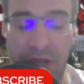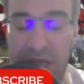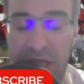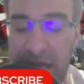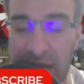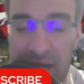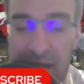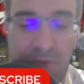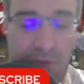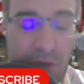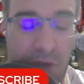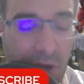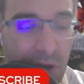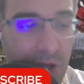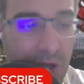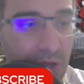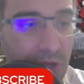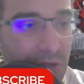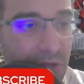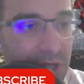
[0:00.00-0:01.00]
lot of
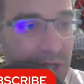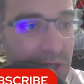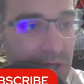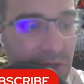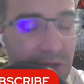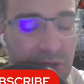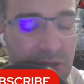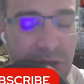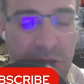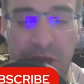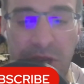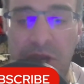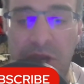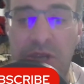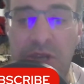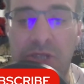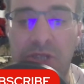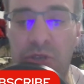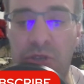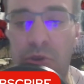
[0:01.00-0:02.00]
audio listeners.
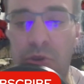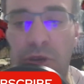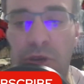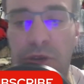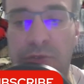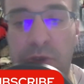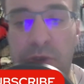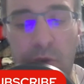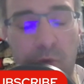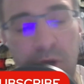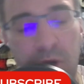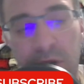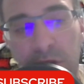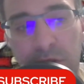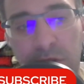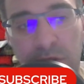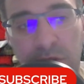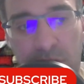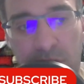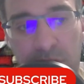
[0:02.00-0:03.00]
So if you're one of
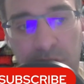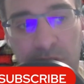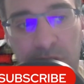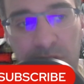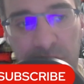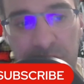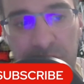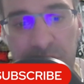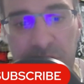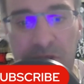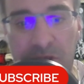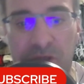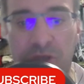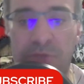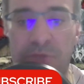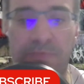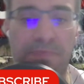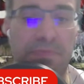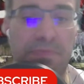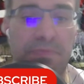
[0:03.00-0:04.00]
those audio
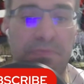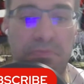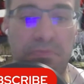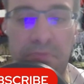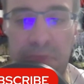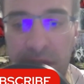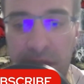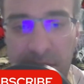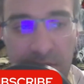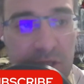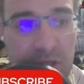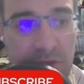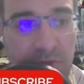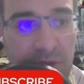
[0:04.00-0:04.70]
listeners, give us a